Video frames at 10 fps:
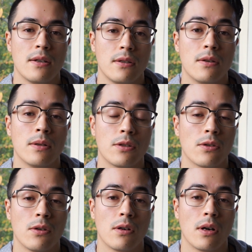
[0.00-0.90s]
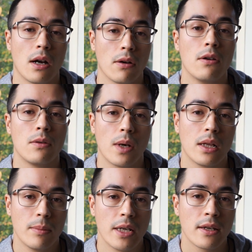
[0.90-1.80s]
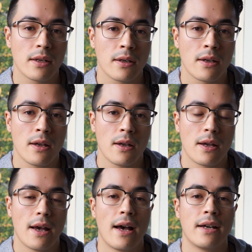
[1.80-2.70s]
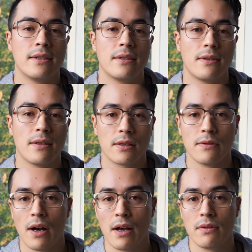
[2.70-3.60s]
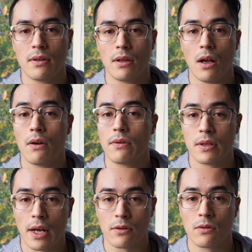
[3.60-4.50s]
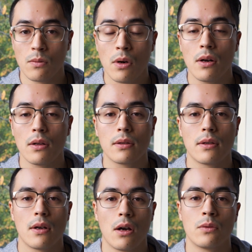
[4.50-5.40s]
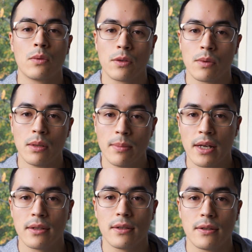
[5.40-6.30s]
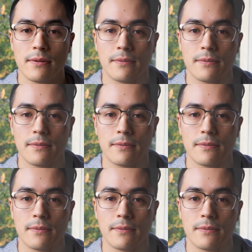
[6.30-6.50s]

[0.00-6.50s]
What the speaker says: to ensure our own well-being and the survival of the natural world on which we depend.